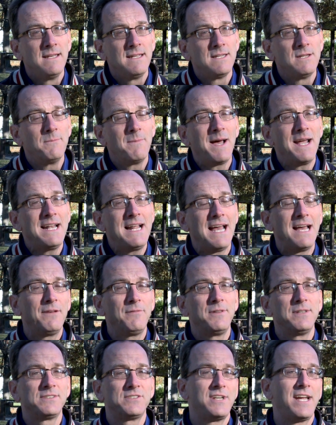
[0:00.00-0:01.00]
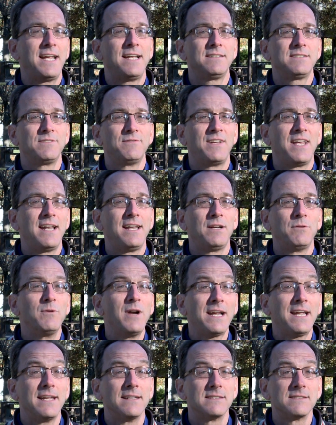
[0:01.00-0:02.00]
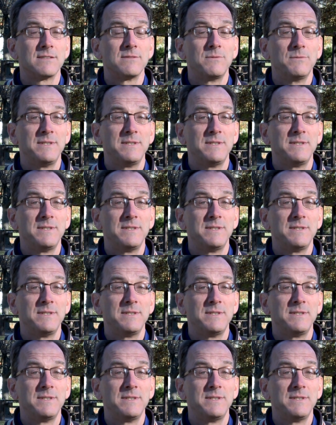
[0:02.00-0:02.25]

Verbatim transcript: you might have the chance of getting rickets,